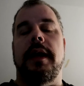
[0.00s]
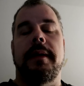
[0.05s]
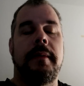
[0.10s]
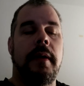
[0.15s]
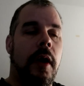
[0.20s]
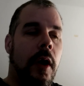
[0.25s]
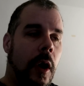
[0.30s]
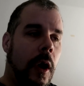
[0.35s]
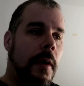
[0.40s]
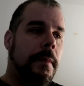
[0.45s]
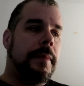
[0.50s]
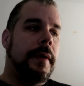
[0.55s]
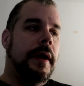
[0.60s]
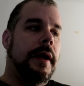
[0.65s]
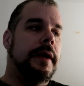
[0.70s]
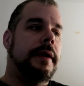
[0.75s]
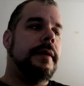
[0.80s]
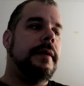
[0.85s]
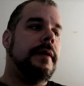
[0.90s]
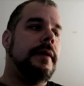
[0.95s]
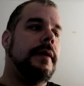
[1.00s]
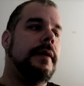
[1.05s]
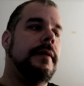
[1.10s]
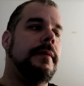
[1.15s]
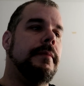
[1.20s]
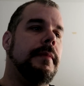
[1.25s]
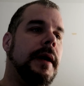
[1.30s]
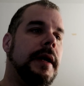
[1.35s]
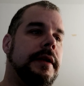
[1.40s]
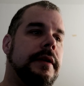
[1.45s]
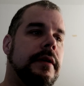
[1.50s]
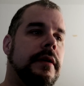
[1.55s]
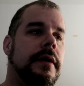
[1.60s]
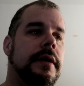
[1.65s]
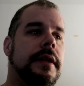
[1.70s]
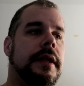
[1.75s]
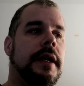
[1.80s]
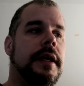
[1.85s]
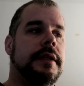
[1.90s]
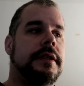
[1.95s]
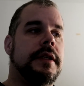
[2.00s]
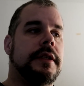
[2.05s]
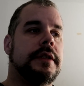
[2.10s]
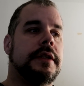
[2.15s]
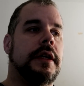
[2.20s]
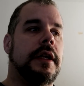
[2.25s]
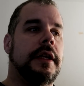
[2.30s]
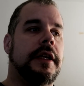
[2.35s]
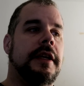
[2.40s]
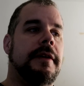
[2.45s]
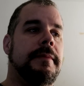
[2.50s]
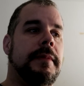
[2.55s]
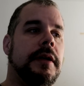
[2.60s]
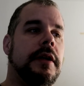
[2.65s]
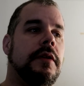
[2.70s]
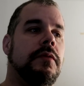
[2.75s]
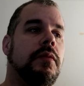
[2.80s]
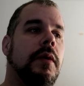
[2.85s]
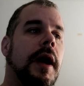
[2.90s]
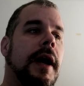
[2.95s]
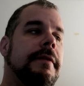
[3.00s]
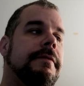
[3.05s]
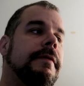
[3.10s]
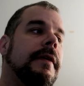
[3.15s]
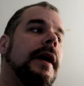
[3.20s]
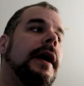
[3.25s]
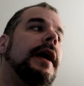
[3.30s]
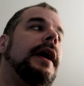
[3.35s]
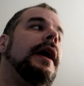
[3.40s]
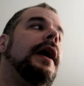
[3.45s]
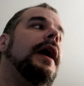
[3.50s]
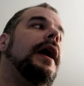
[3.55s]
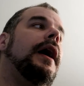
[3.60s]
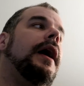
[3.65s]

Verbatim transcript: And I'm hoping by doing this, it's going to give me good Wi-Fi